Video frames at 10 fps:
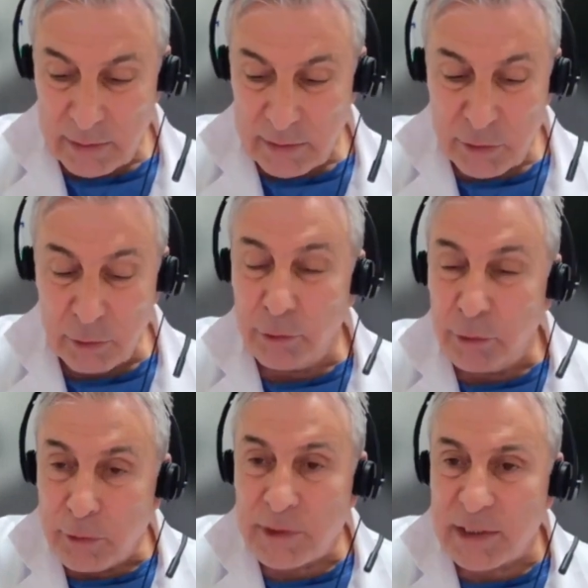
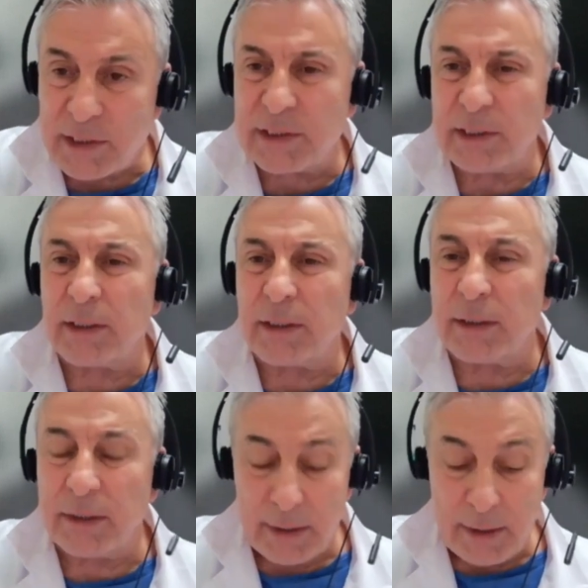scoliosis,
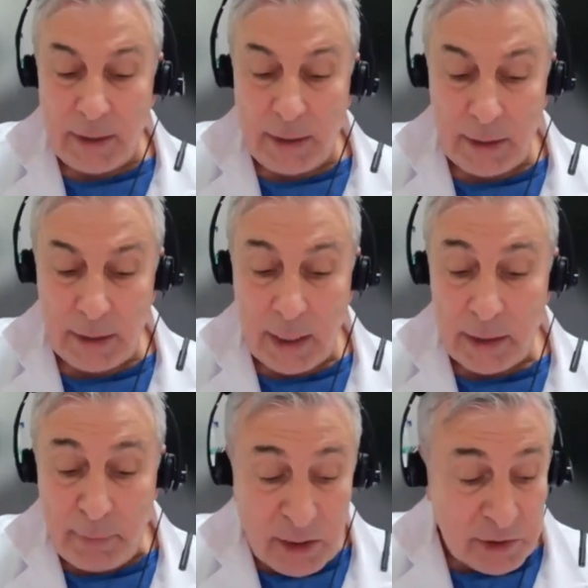
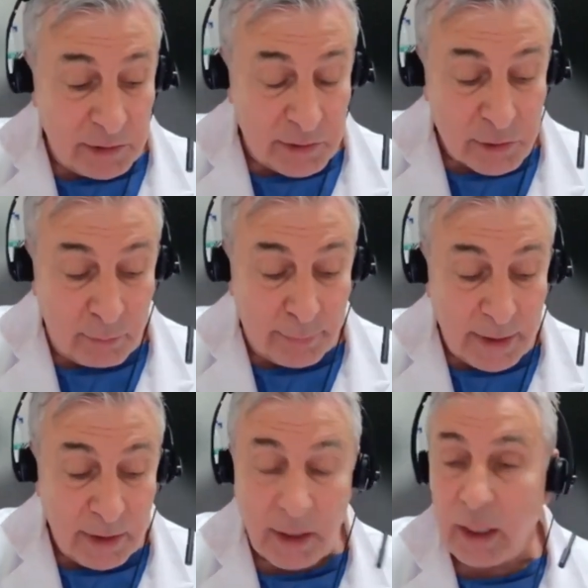and patient is
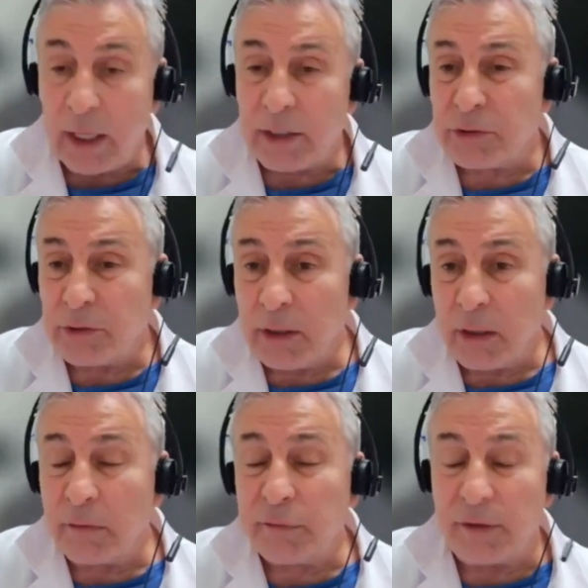complaining actually
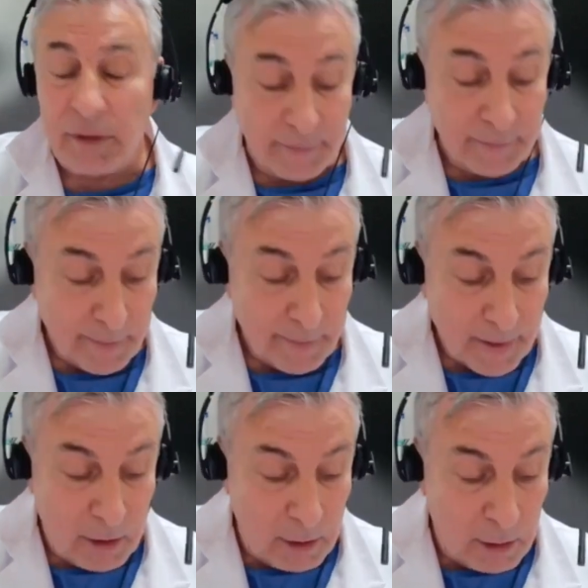of
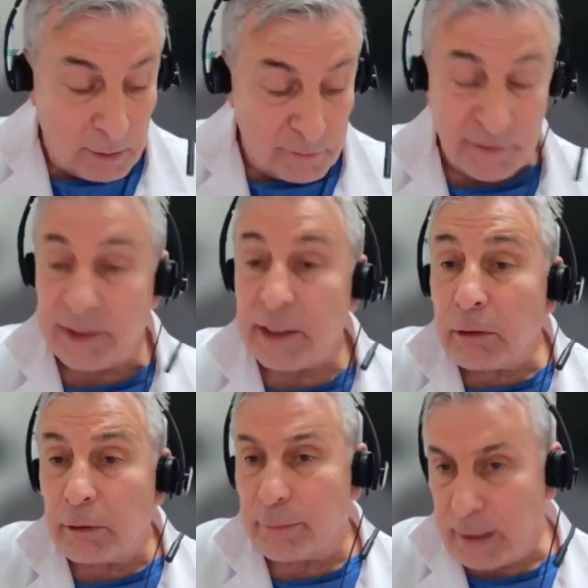
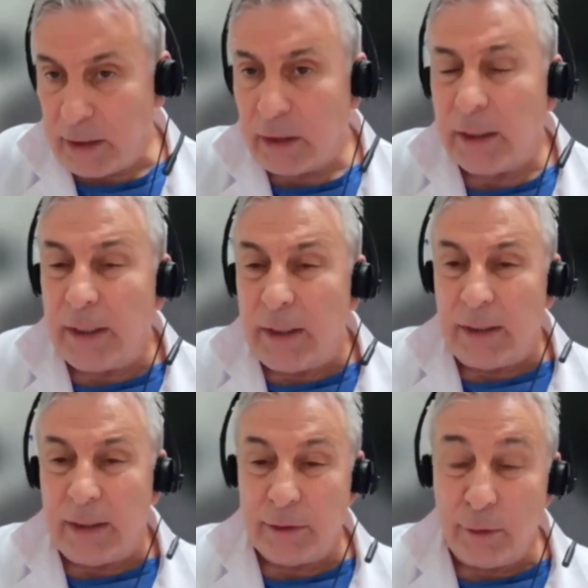radicular pain.
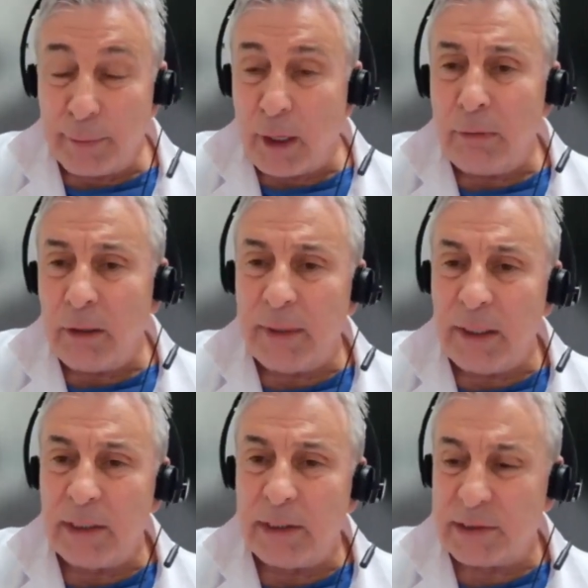The problem
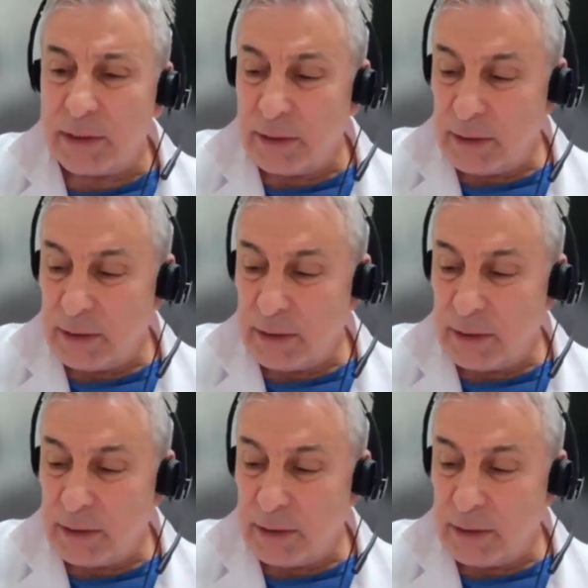is